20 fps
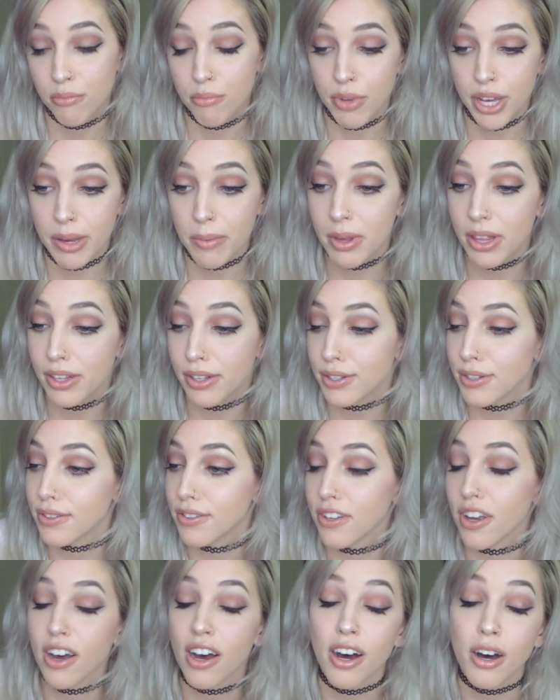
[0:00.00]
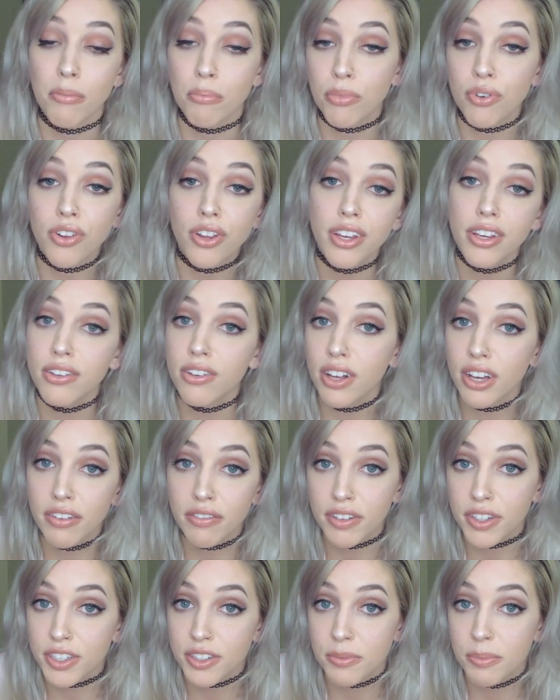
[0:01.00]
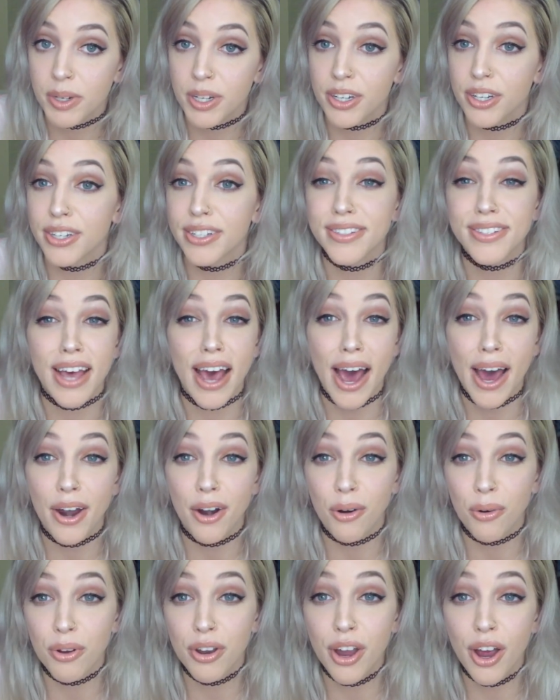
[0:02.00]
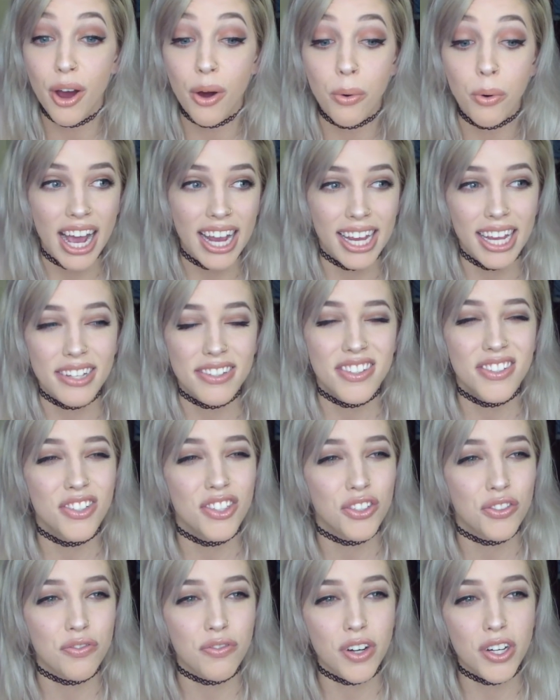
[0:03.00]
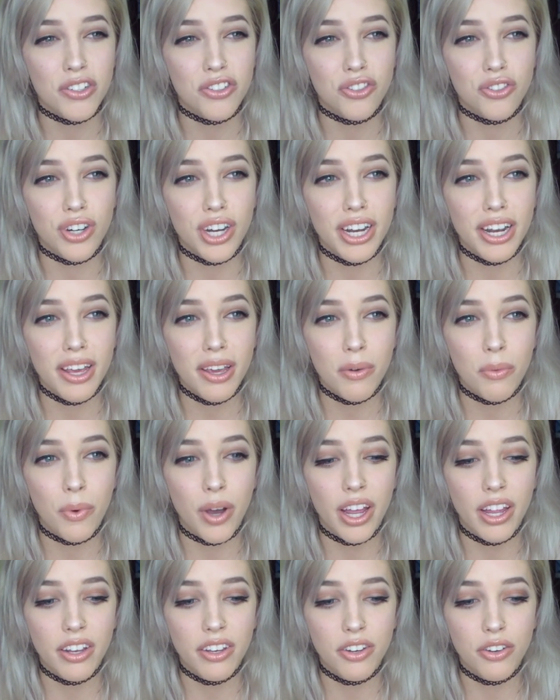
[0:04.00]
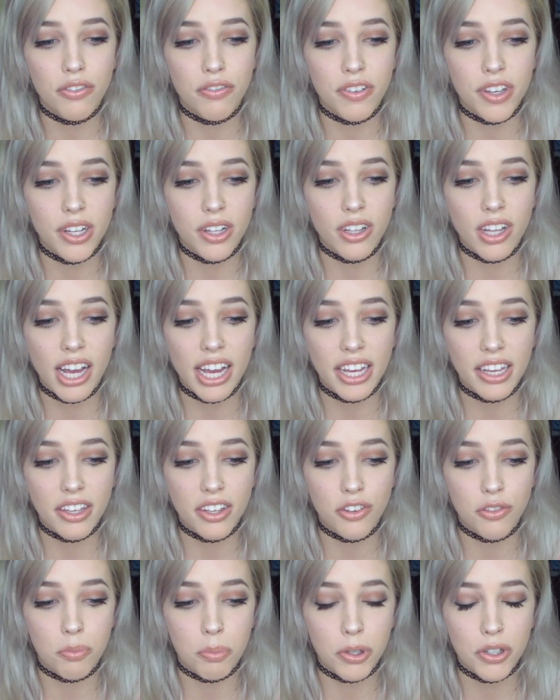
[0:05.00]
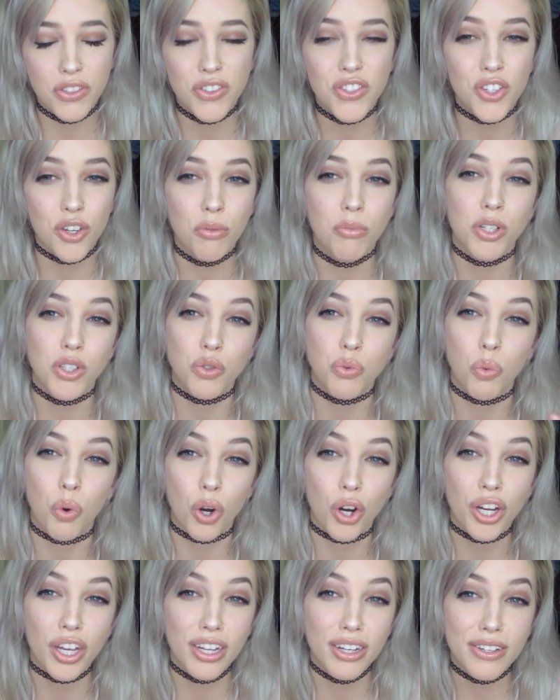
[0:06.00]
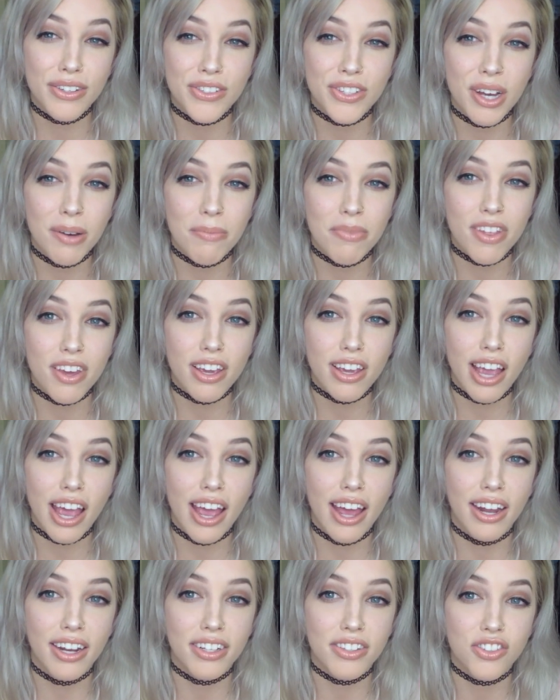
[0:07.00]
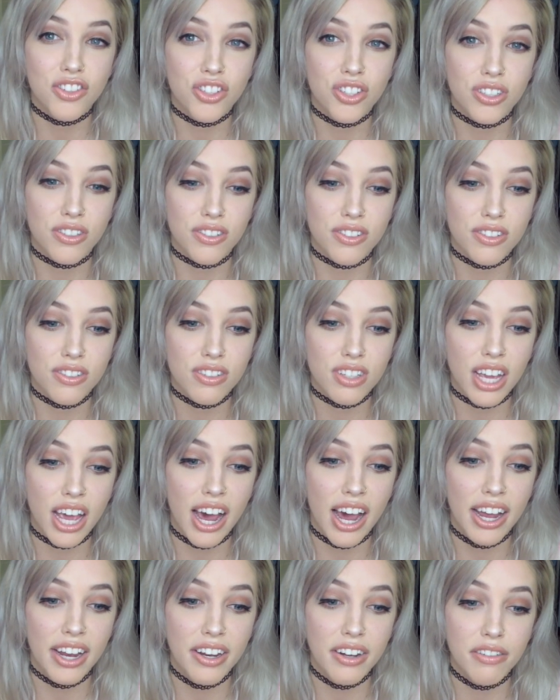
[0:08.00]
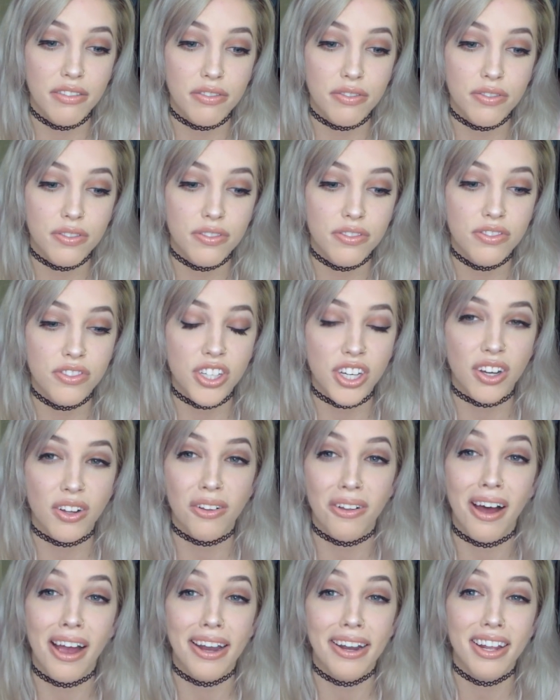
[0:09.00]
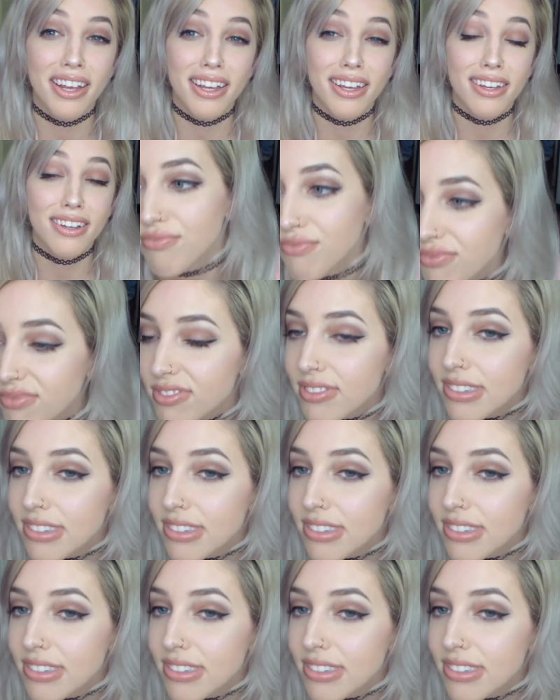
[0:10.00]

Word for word: Maybe this is a humbling life experience, I don't know. I guess it's just frustrating when you feel like you've put so much work into something and it's just kind of declining.